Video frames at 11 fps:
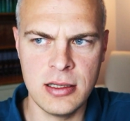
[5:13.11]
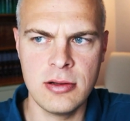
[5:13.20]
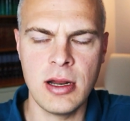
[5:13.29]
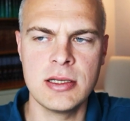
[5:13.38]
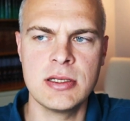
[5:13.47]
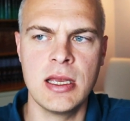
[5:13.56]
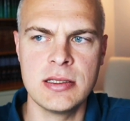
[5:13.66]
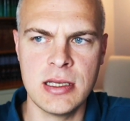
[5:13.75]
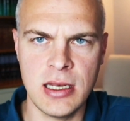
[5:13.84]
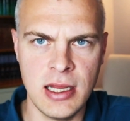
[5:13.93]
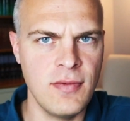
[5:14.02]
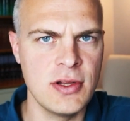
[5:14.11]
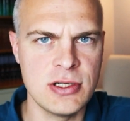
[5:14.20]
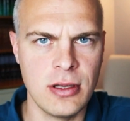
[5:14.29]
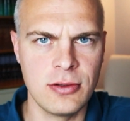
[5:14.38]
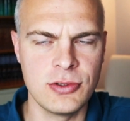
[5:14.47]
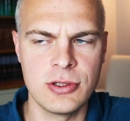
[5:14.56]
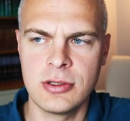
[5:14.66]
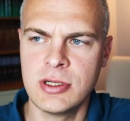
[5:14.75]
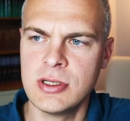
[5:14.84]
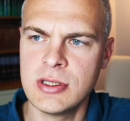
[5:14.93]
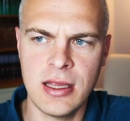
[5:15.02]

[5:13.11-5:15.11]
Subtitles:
the United States and evangelical churches.